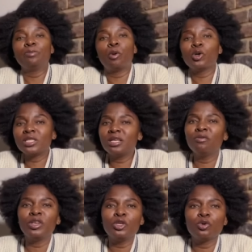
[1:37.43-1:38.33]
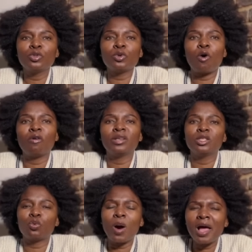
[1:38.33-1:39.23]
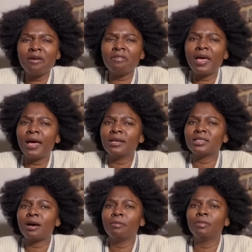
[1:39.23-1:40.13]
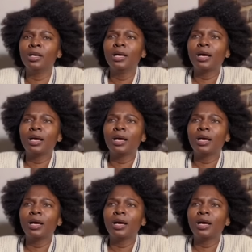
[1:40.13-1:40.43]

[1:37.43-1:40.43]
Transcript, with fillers: posting videos of his wife and some